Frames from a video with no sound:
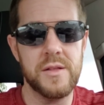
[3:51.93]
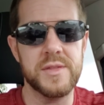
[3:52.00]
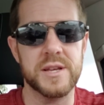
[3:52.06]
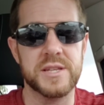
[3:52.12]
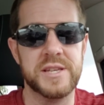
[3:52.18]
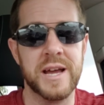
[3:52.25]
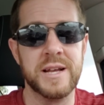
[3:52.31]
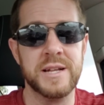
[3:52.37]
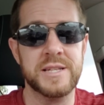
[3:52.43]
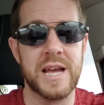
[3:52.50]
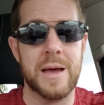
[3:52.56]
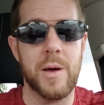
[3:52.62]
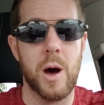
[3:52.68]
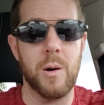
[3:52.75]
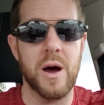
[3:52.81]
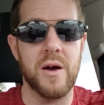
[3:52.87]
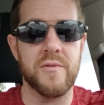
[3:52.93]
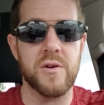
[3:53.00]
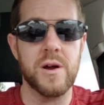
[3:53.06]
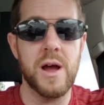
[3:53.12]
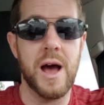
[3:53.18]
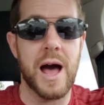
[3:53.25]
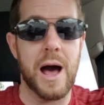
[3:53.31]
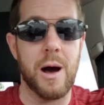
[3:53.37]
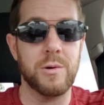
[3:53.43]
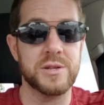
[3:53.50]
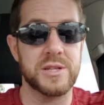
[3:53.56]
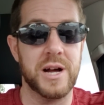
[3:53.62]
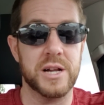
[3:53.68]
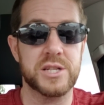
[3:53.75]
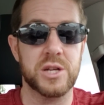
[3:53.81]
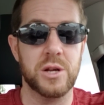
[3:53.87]
The second time, however, I was
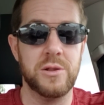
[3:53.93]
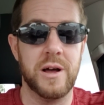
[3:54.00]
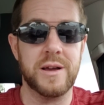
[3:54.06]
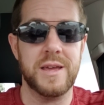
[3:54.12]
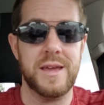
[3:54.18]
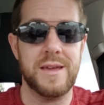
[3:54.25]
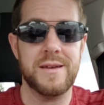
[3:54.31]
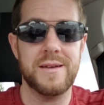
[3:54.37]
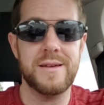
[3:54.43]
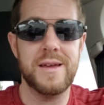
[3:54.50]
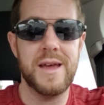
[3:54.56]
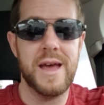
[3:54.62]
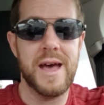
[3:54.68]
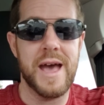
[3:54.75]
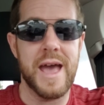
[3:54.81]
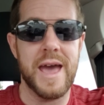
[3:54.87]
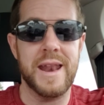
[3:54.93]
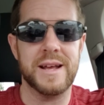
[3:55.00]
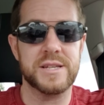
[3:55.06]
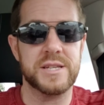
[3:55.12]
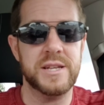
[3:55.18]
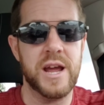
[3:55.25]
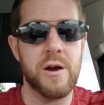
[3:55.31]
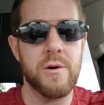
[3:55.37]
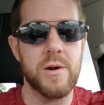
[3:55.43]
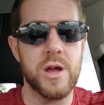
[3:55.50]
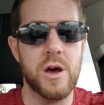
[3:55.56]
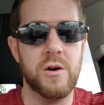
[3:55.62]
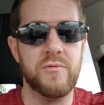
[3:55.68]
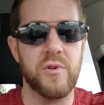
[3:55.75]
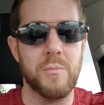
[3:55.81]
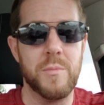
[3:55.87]
not so lucky. In a
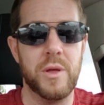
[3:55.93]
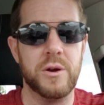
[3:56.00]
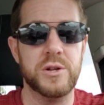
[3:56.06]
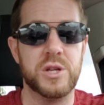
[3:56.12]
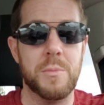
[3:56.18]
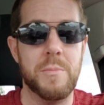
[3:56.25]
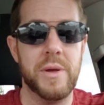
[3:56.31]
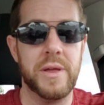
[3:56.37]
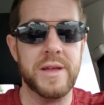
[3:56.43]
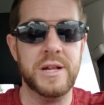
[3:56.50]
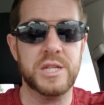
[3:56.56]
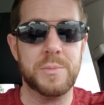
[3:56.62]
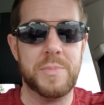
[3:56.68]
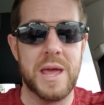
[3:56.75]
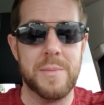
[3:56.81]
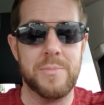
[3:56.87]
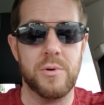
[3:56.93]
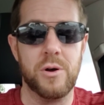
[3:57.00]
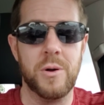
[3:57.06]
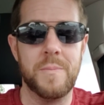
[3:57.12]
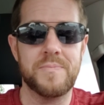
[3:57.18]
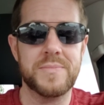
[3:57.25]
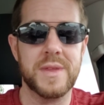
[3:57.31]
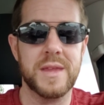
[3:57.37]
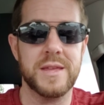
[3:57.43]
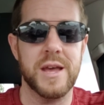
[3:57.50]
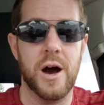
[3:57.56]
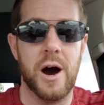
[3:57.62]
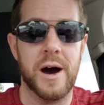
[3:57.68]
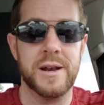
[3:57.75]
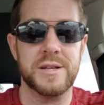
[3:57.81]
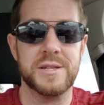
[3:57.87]
scenario familiar to millions of people, yet
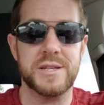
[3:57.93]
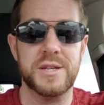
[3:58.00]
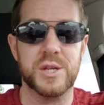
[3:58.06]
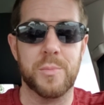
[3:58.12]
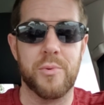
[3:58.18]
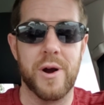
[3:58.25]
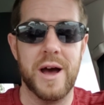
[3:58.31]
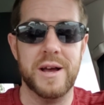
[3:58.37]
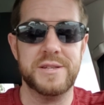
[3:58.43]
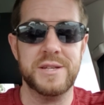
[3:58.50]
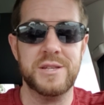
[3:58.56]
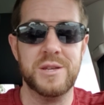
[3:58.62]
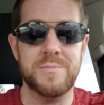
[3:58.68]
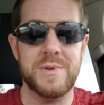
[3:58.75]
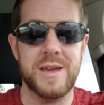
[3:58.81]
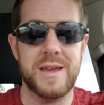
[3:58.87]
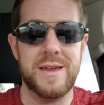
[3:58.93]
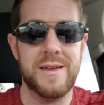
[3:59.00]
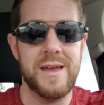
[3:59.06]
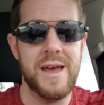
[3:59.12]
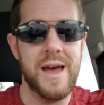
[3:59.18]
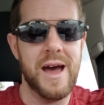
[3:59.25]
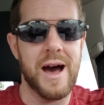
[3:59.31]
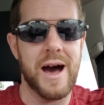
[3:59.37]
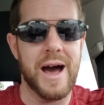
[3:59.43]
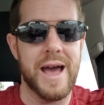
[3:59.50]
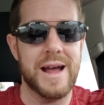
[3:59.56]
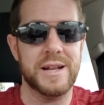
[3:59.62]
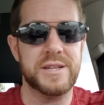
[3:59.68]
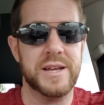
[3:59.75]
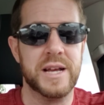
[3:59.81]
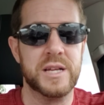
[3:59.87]
honestly surprising to me, I
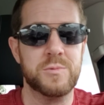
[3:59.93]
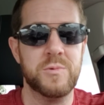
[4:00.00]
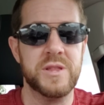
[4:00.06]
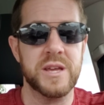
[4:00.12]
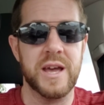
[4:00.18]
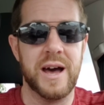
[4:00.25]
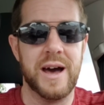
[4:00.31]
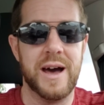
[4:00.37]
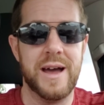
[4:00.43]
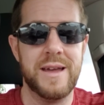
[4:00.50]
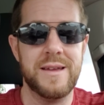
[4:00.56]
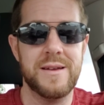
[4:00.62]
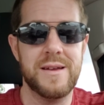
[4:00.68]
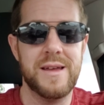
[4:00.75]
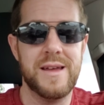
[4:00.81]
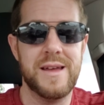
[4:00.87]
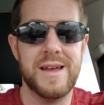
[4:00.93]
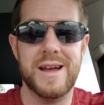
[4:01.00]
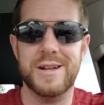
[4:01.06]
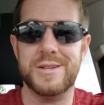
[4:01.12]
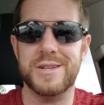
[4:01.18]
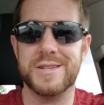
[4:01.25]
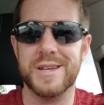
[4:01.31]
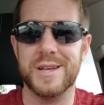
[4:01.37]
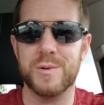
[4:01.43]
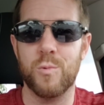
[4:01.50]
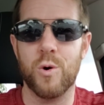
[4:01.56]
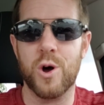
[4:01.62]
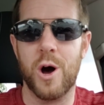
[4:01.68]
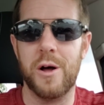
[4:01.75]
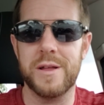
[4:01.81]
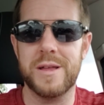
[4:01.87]
had sex with a guy, and she says
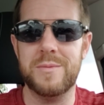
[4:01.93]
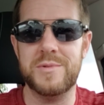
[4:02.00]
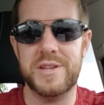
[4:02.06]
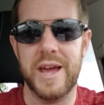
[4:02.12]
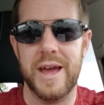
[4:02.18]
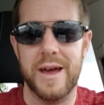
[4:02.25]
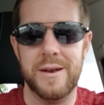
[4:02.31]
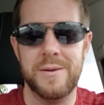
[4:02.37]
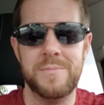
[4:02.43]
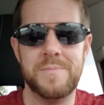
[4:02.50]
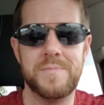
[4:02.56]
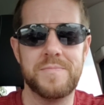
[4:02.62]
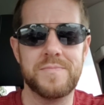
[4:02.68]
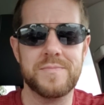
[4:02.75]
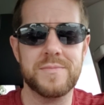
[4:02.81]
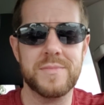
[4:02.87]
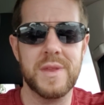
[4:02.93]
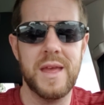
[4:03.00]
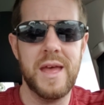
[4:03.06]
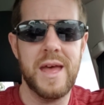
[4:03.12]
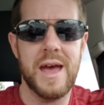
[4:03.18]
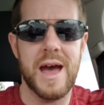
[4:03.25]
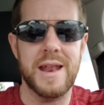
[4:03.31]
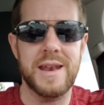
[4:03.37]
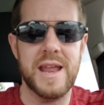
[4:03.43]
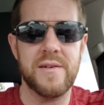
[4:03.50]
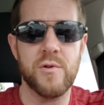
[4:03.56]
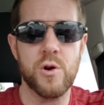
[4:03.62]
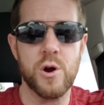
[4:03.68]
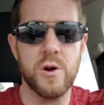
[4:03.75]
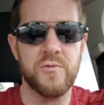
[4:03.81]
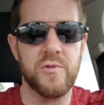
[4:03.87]
we'll call him Dan, and
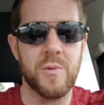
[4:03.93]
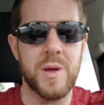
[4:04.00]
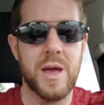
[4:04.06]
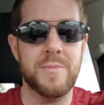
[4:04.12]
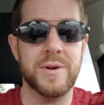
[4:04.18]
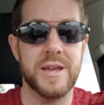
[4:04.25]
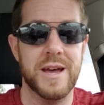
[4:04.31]
never heard from him